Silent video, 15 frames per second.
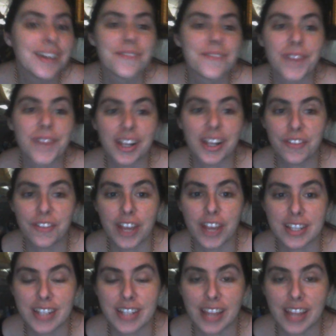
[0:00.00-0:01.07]
But I love you guys
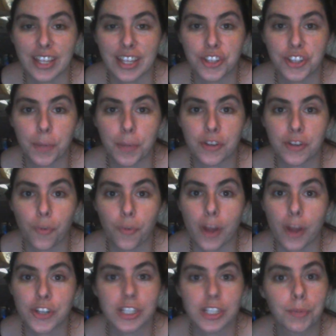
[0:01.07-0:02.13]
to death. Thanks so much for
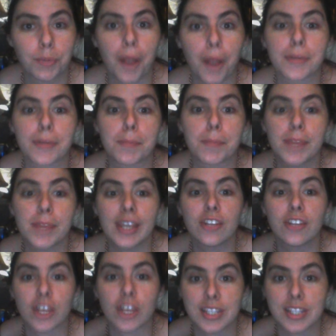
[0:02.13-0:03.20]
watching. Subscribe to me,
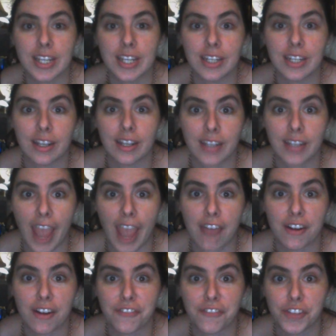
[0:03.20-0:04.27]
Justine, and
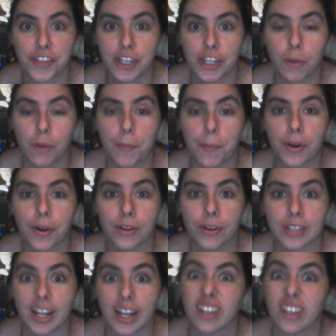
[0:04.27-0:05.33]
Kara for the Interweb Girls.
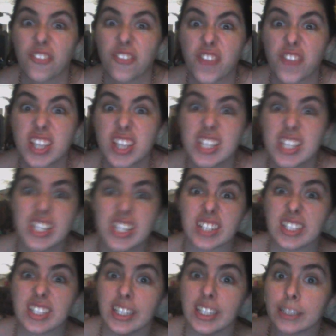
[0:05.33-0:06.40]
I love your faces. I'll
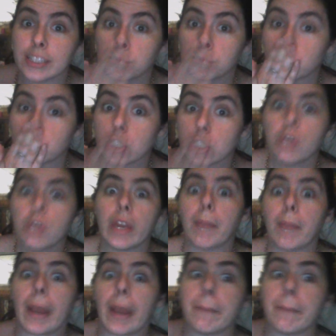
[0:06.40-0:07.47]
see you later. Okay, bye.